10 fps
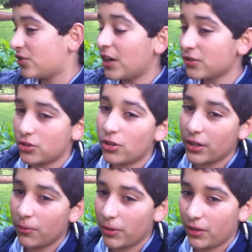start
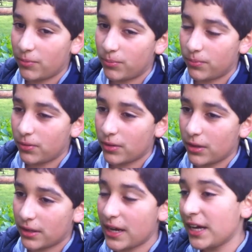talking with
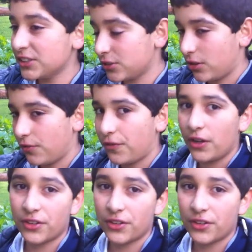guys of